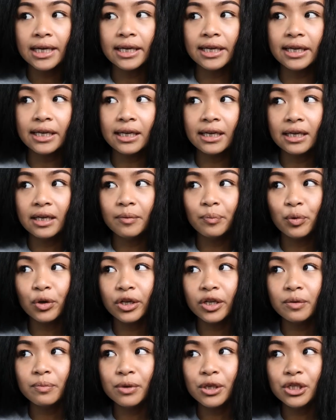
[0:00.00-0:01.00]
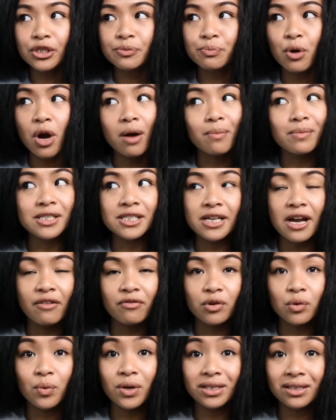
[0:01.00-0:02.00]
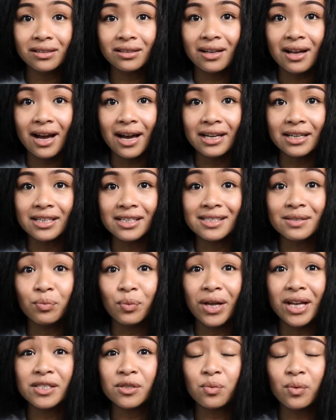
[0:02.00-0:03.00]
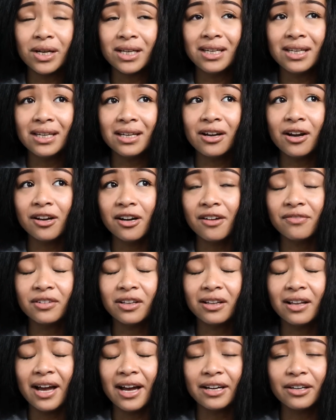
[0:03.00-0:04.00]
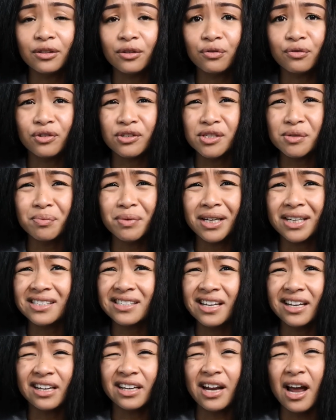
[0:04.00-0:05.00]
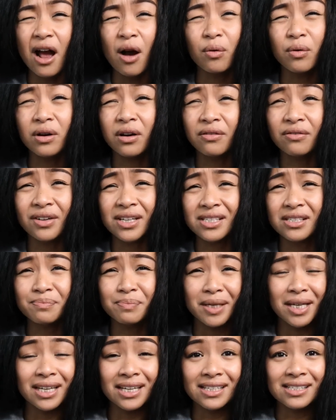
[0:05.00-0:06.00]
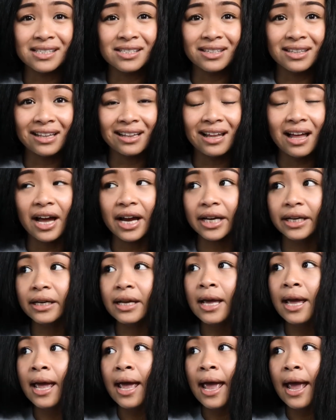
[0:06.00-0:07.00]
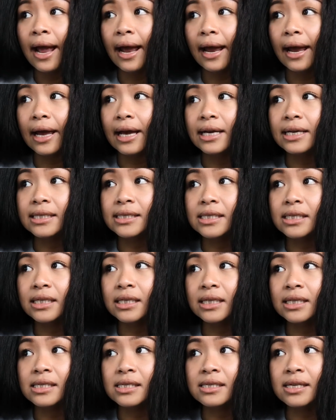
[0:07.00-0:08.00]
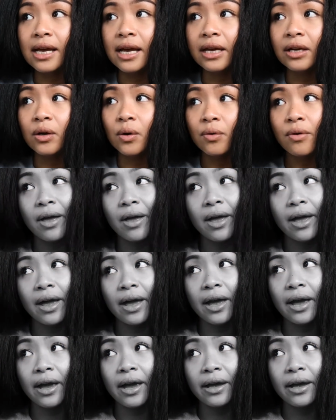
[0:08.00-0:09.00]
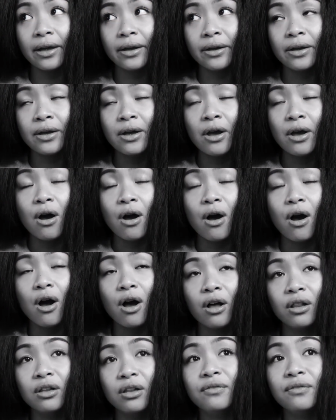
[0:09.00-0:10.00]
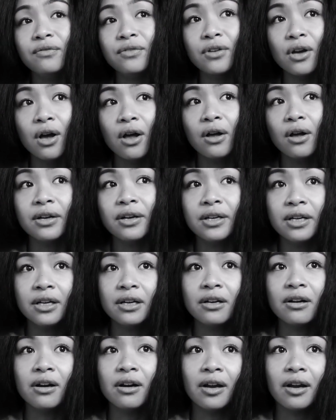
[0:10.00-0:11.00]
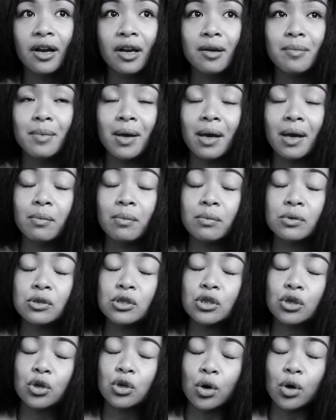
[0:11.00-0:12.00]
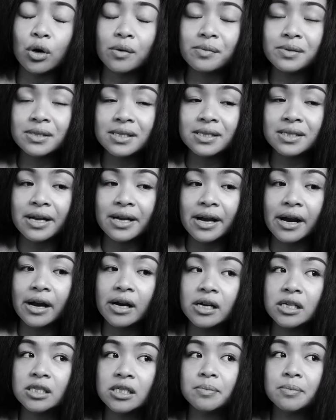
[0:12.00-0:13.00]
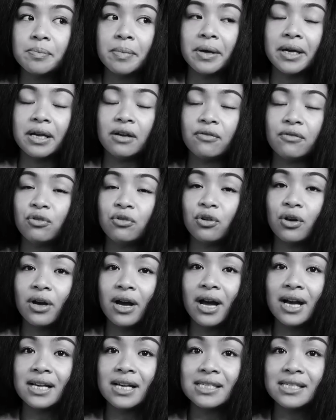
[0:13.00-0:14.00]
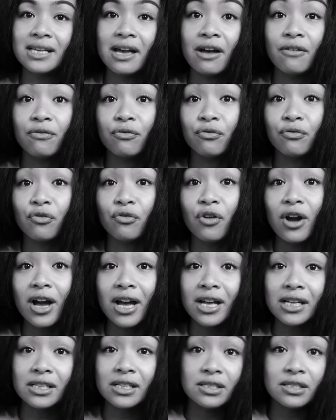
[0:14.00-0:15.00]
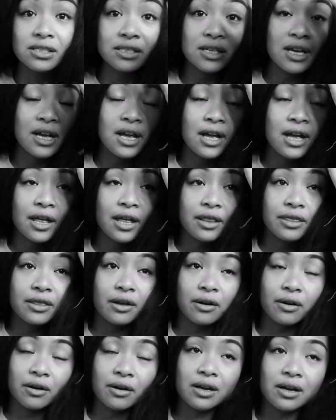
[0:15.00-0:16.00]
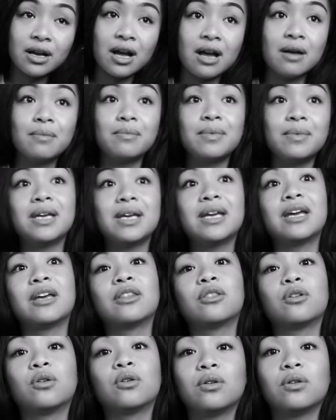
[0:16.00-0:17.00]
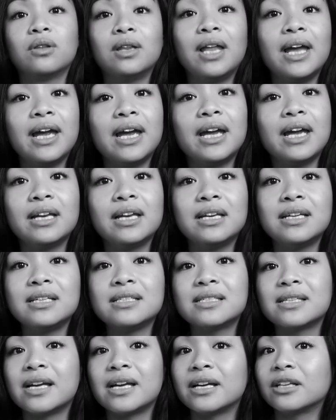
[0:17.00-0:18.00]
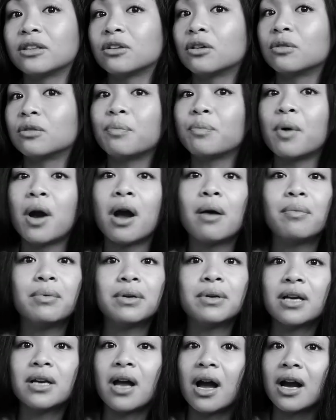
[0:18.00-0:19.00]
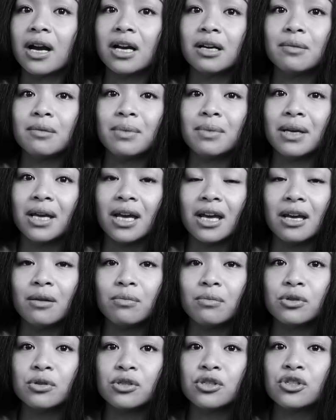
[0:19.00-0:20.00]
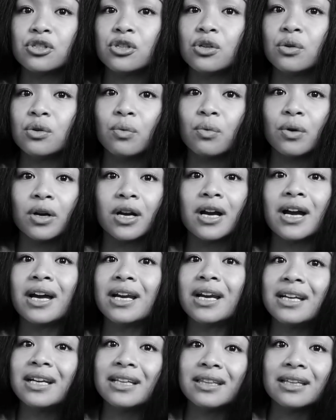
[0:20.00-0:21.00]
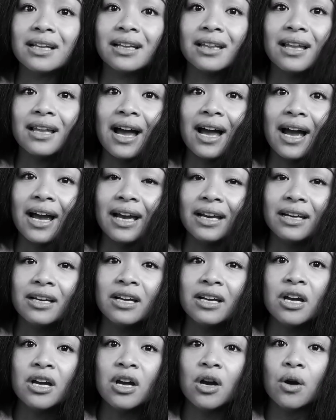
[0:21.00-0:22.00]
He pretty much promised everyone in line, because that's when he cut off the line in the first place, like an hour of us being into the line. And he said, okay, all of y'all here are gonna be able to go upstairs, but if you guys have friends that are coming and they're late, he's like, they're probably not gonna be able to. We're cutting the line.